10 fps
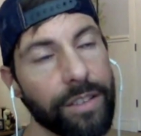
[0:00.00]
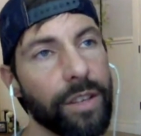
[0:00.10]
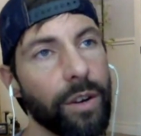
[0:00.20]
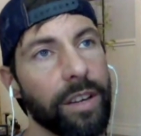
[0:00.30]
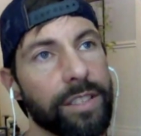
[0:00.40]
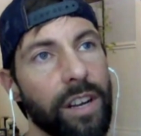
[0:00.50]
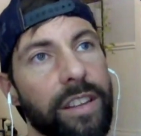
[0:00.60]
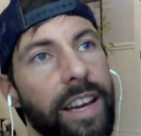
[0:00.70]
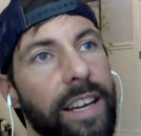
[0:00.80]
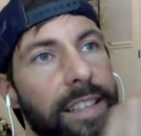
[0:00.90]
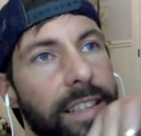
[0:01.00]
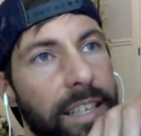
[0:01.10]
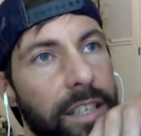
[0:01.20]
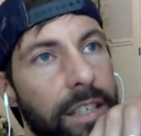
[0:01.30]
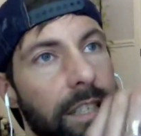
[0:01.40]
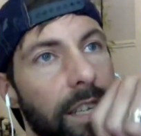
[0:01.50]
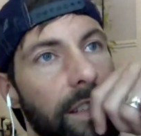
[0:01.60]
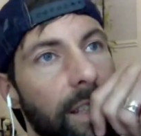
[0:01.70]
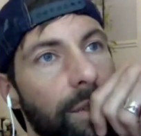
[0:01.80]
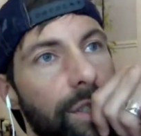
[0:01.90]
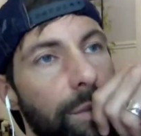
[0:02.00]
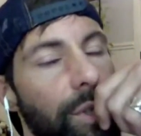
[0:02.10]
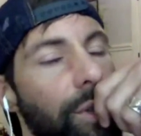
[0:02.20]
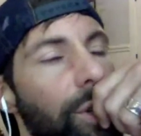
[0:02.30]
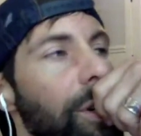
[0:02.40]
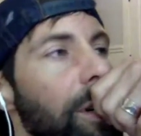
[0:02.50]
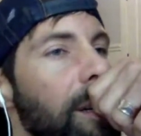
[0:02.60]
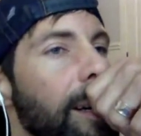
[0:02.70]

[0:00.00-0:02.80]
So I saw that in there and I thought that was super cool.